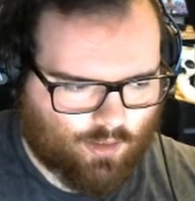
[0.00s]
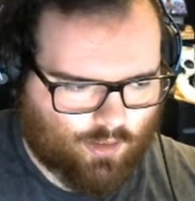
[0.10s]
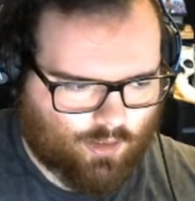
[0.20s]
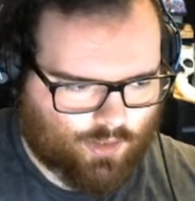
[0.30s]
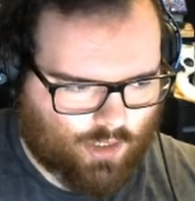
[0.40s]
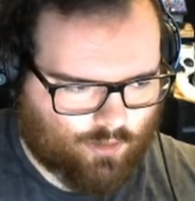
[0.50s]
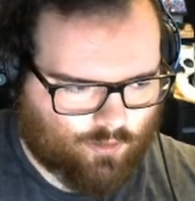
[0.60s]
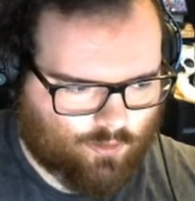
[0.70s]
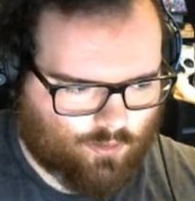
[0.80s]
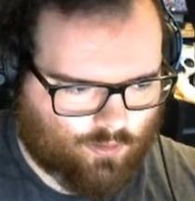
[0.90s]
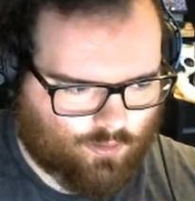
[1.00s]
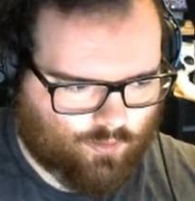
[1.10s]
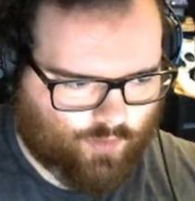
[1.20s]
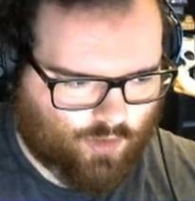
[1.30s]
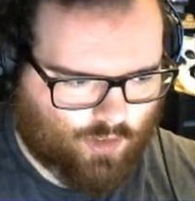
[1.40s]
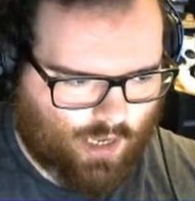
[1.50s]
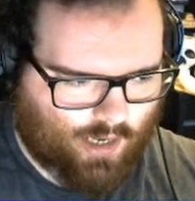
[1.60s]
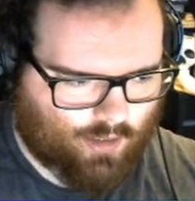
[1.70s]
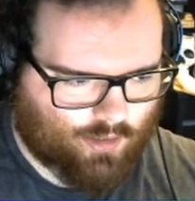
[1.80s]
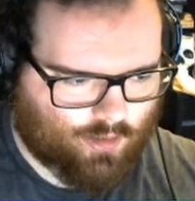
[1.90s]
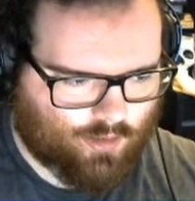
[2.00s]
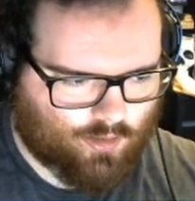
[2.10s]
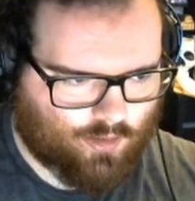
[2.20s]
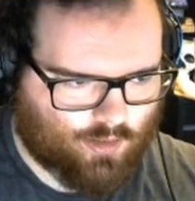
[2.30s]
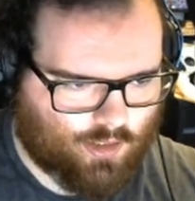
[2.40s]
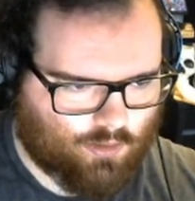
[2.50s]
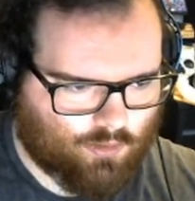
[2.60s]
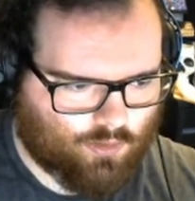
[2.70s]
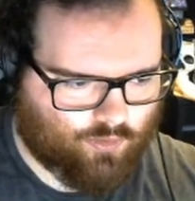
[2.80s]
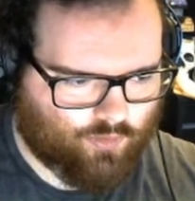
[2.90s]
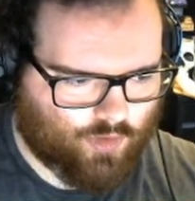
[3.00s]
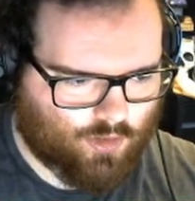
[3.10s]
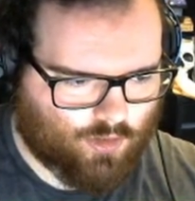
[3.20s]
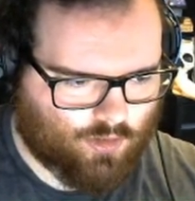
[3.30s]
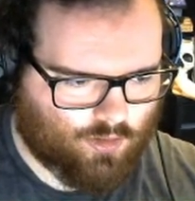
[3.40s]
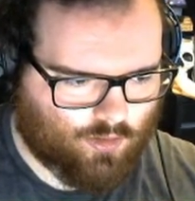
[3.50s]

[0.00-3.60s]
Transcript: So for x is equal to 4